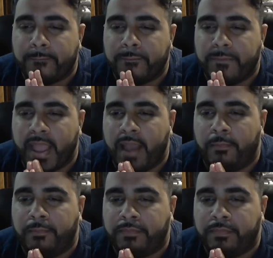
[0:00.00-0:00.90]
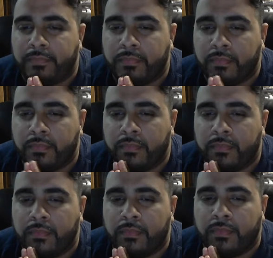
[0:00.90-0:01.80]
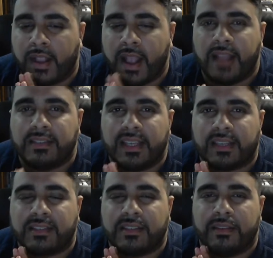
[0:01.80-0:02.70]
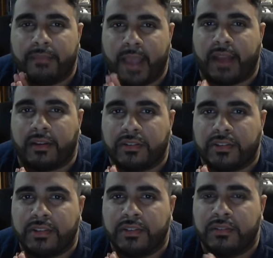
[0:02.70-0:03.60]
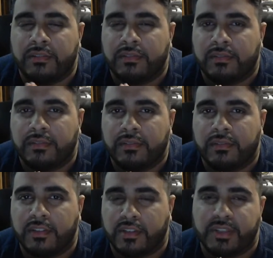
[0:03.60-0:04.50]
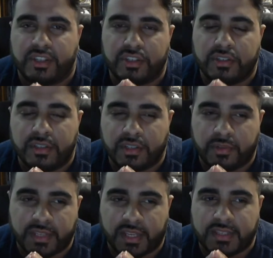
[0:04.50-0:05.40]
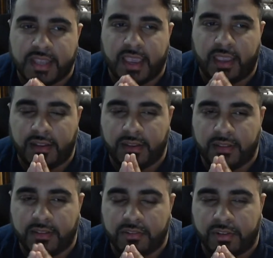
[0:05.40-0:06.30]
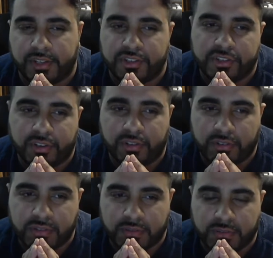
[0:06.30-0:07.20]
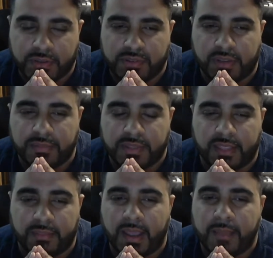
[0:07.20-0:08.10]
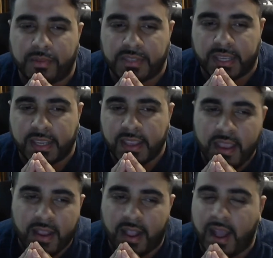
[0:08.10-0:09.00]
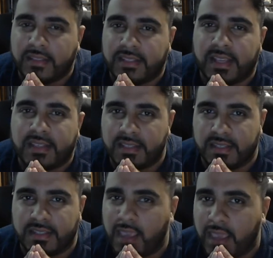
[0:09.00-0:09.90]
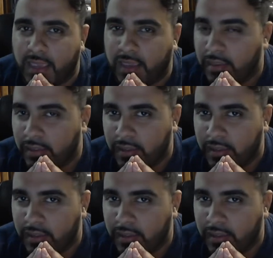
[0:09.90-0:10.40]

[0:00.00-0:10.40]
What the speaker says: Now, the context matters. There's always like a saying in Christian circles, and especially when it comes to like the Bible, is like context is king.